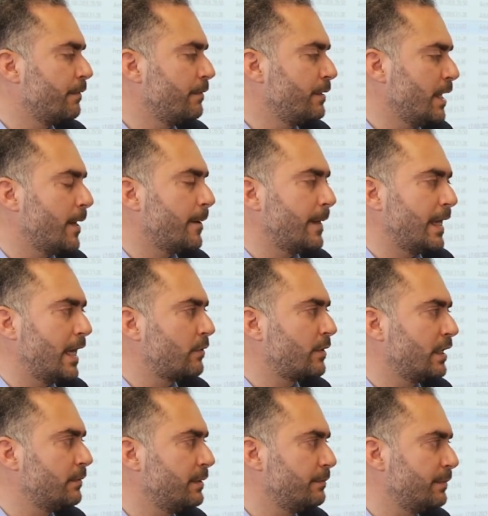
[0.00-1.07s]
How
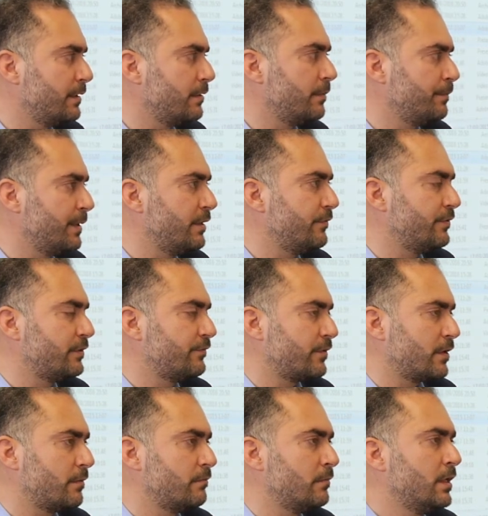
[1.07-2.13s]
can we benefit
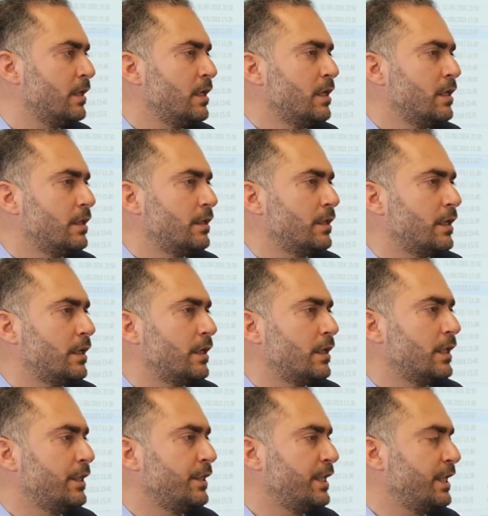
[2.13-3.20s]
from
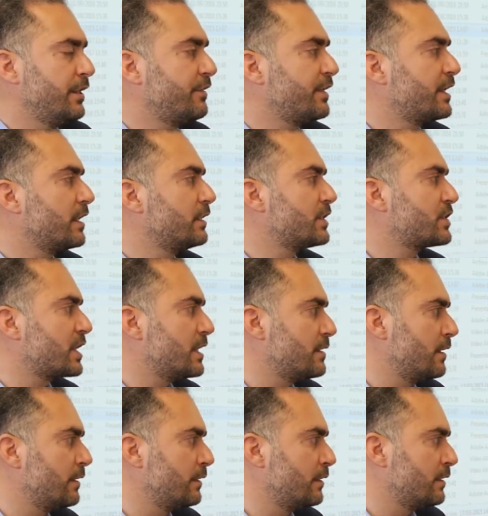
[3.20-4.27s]
the ethical
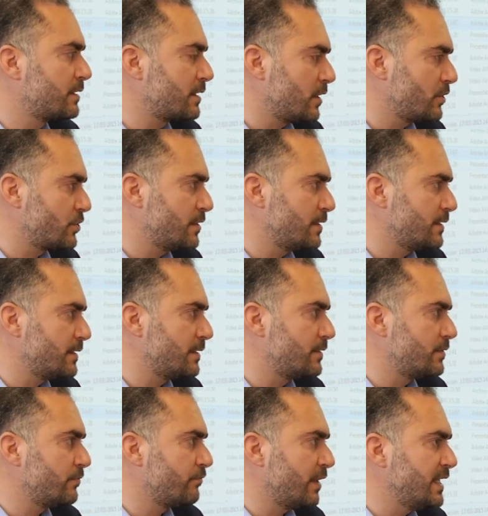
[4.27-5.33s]

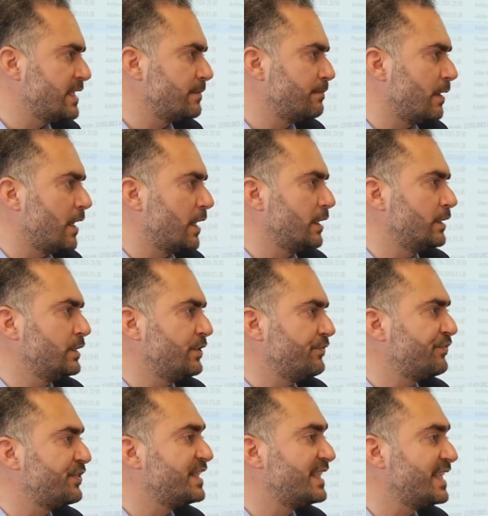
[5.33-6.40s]
discussions raised by
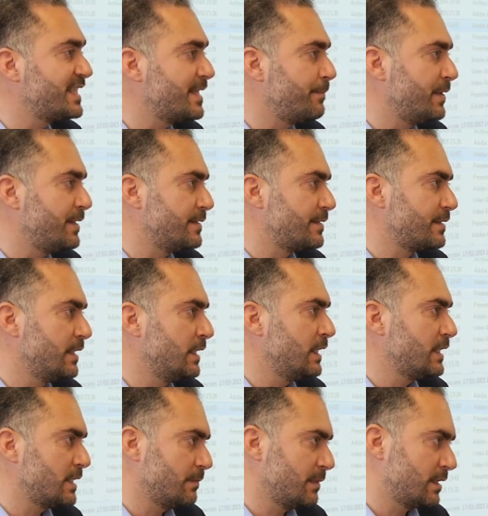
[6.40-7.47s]
different disciplines in
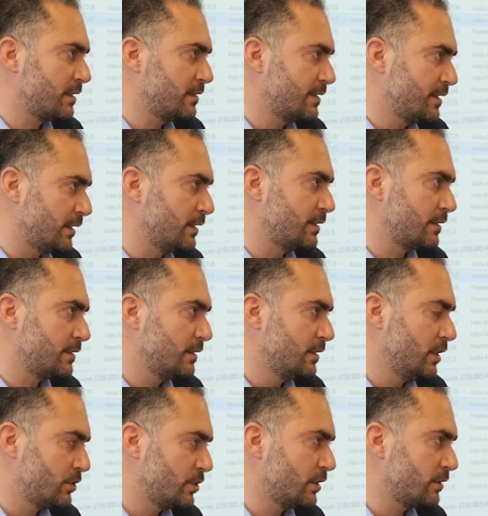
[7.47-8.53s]
Islamic studies
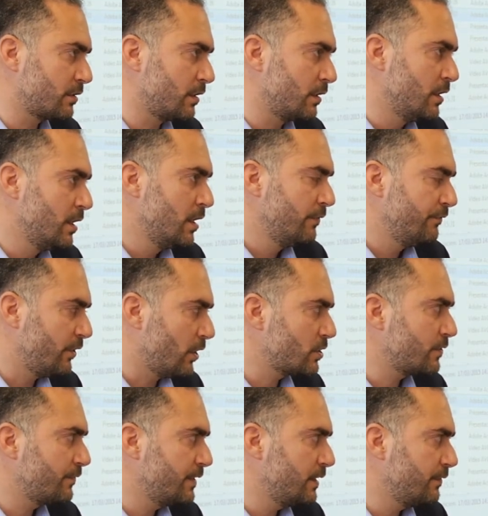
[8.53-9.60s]
in general,
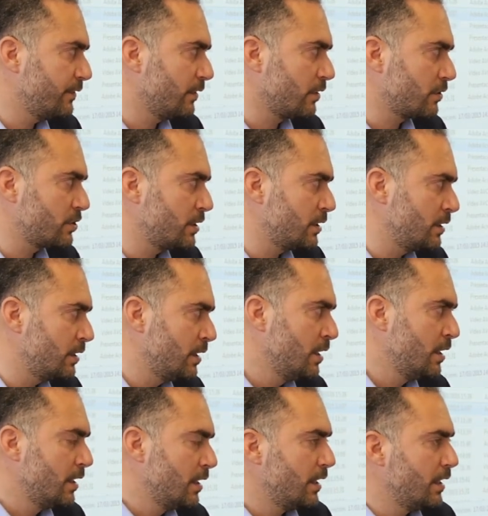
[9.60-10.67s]
philosophy, theology,
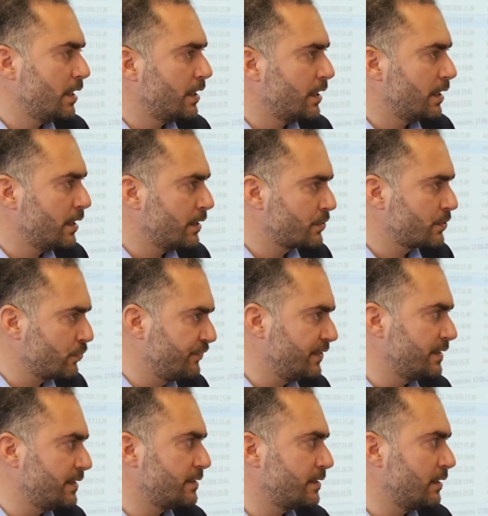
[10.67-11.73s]

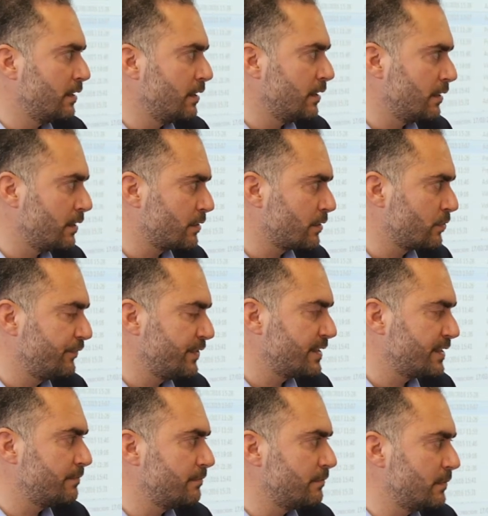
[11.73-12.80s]

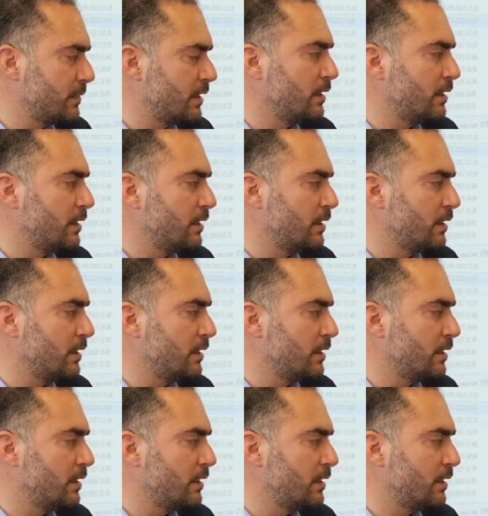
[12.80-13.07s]
Sufism,